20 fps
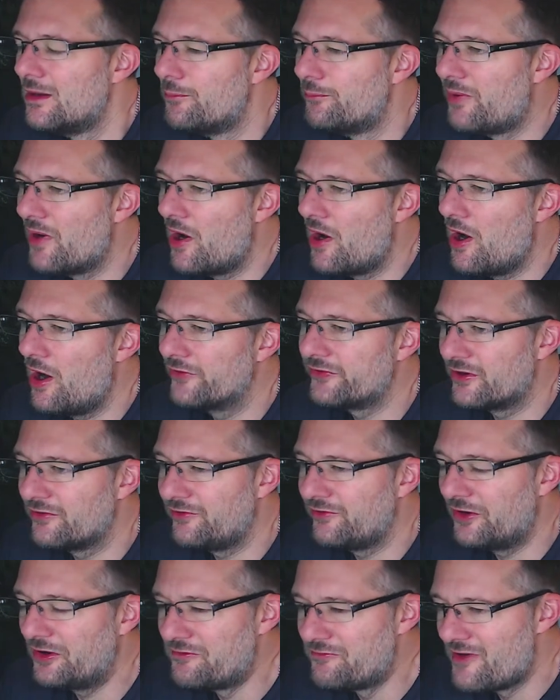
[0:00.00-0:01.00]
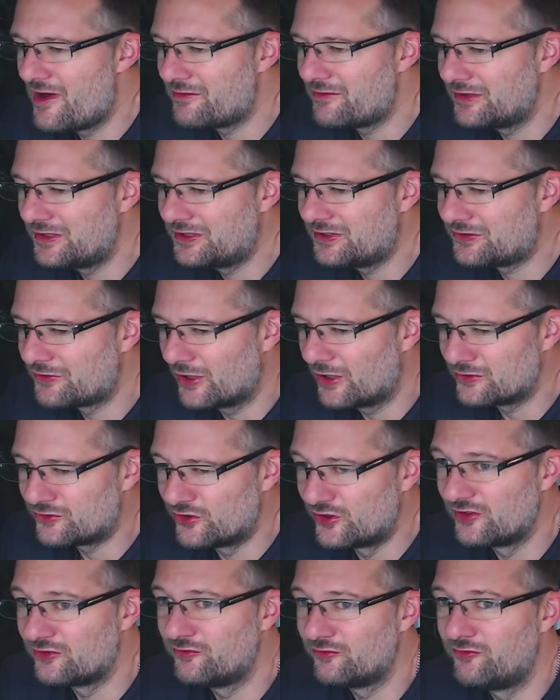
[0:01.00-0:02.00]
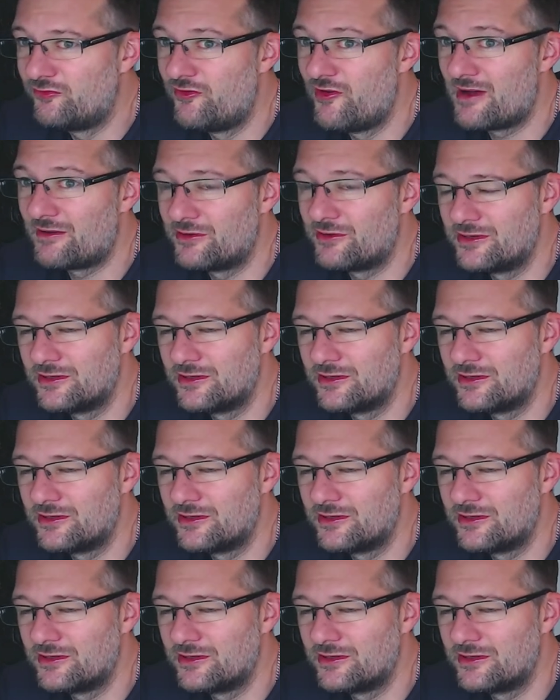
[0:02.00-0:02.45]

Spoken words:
Bard I find very structured. It's very